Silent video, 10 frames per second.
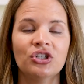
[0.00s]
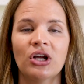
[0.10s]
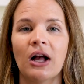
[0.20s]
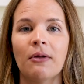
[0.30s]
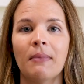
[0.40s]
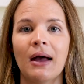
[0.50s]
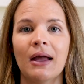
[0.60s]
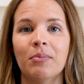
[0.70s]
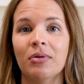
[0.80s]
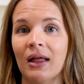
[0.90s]
check out
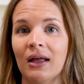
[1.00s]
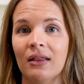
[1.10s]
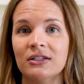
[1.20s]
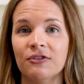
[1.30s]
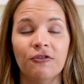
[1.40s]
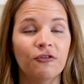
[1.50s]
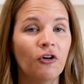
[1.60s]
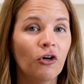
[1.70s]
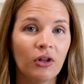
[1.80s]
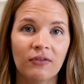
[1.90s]
my playlist
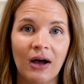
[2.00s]
full of